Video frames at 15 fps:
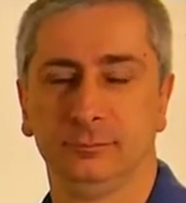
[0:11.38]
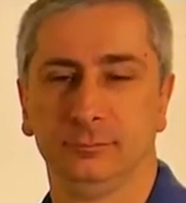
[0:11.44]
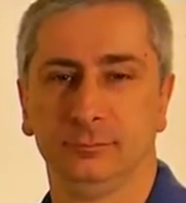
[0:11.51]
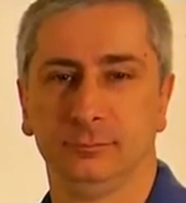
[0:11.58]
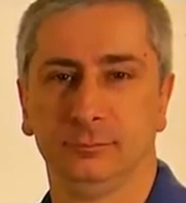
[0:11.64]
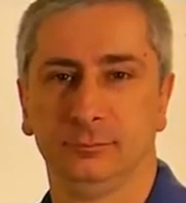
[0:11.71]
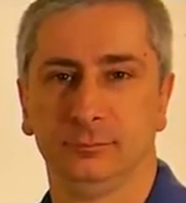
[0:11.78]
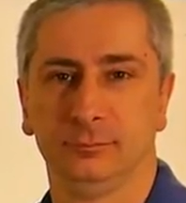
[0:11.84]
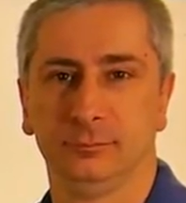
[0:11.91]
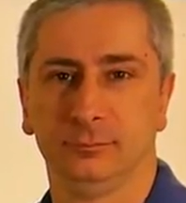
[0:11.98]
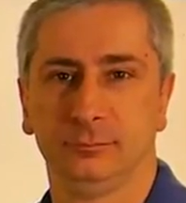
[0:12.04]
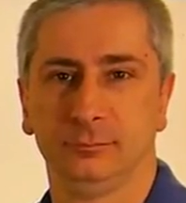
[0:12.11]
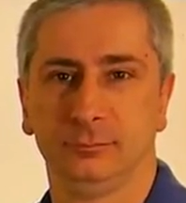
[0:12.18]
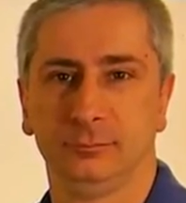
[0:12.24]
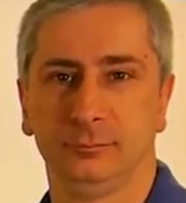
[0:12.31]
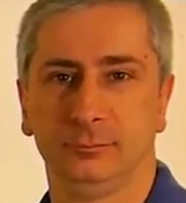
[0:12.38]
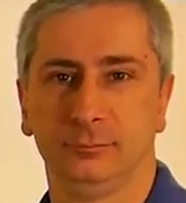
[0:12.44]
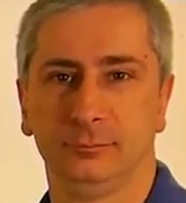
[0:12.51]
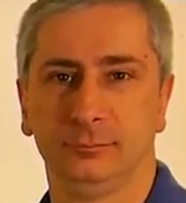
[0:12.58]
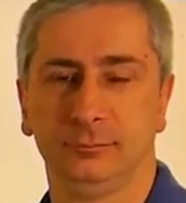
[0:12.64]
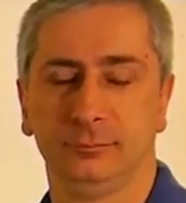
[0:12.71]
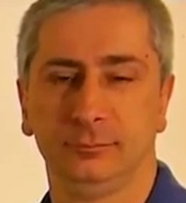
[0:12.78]

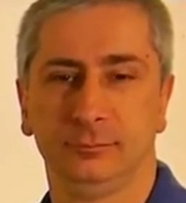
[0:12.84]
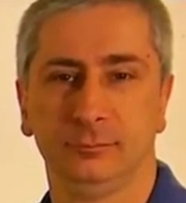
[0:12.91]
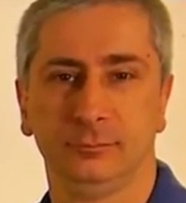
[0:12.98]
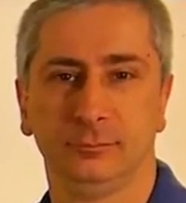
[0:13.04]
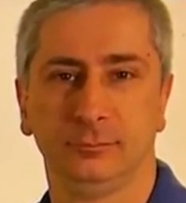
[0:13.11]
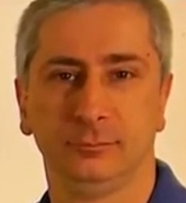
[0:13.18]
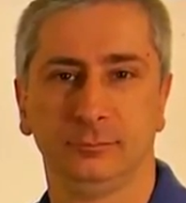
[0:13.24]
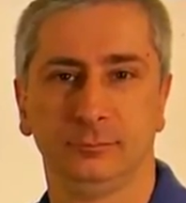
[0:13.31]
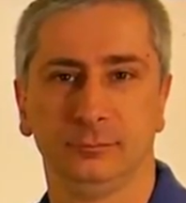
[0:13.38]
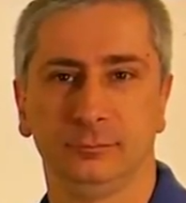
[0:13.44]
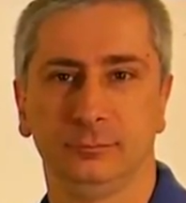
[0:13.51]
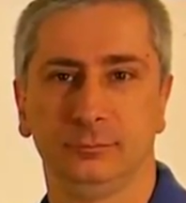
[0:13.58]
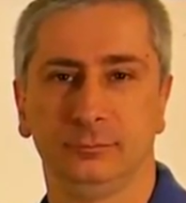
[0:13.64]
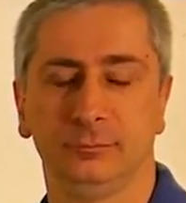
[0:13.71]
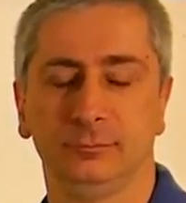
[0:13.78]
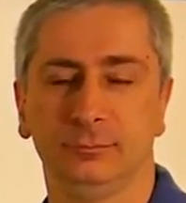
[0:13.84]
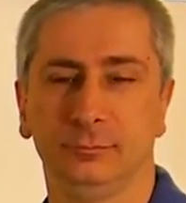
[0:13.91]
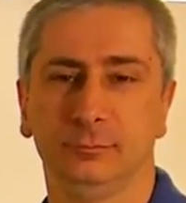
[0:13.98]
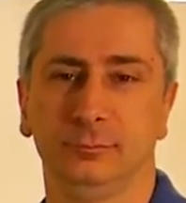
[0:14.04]
(silent)